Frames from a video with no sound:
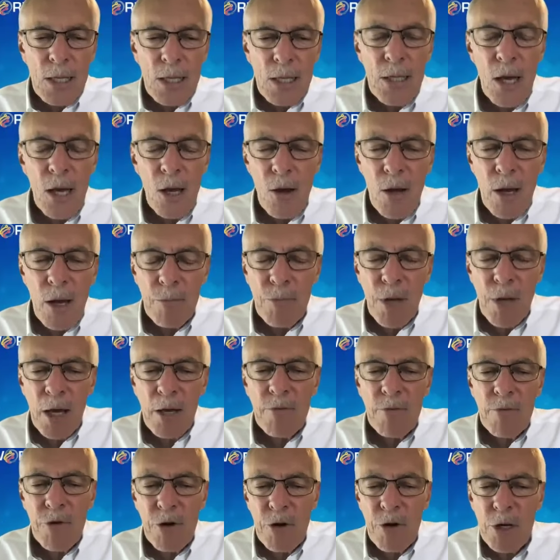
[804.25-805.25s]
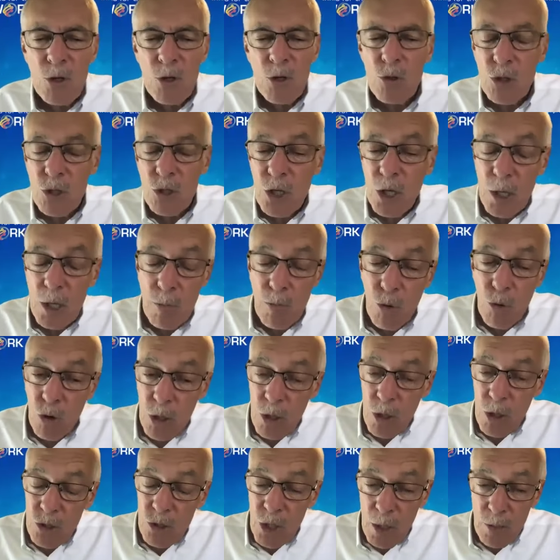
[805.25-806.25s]
Now, I'm not a very good
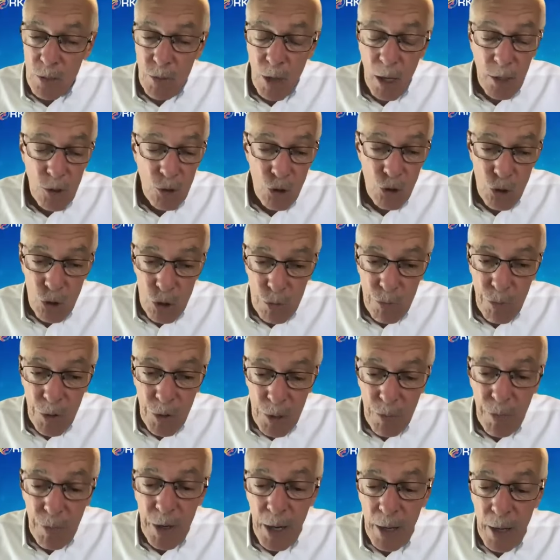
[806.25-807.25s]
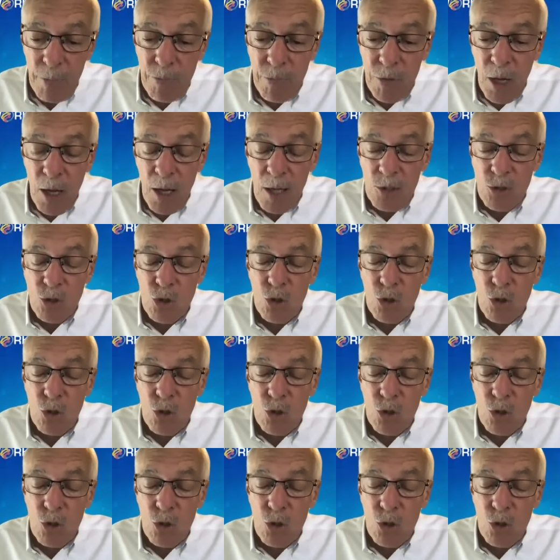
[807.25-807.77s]
keyboardist. I should be, but I'm not.